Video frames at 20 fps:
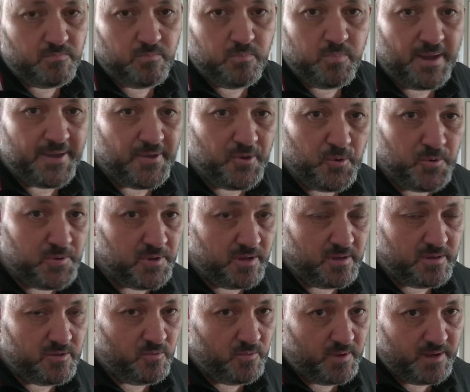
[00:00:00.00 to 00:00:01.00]
But you're
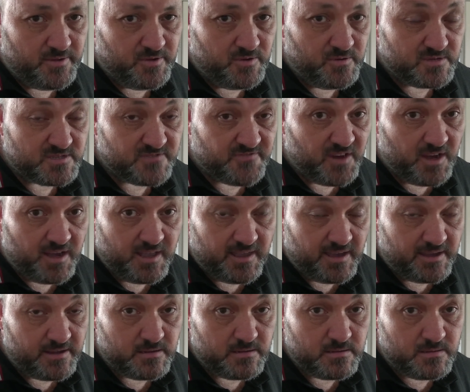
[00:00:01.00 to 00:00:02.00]
not the one who was
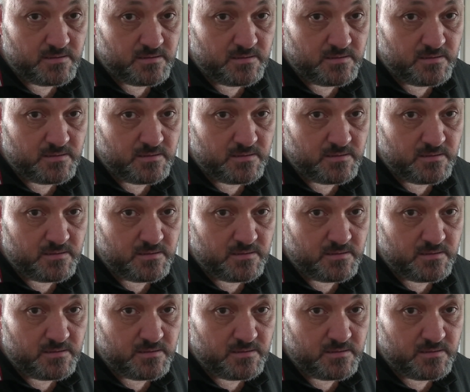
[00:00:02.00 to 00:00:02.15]
violated.